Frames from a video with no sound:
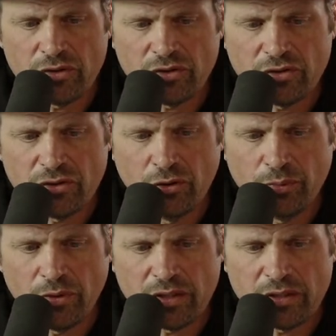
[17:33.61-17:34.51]

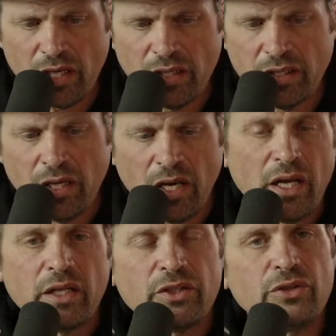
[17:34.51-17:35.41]
Super excited
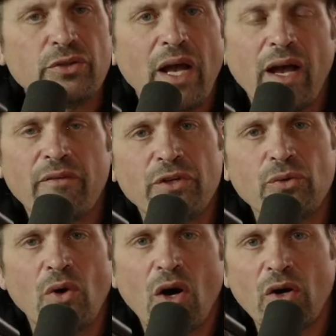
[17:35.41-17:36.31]
to have you
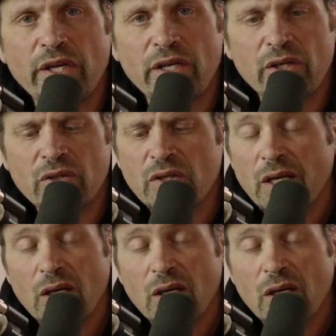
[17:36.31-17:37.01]
all here.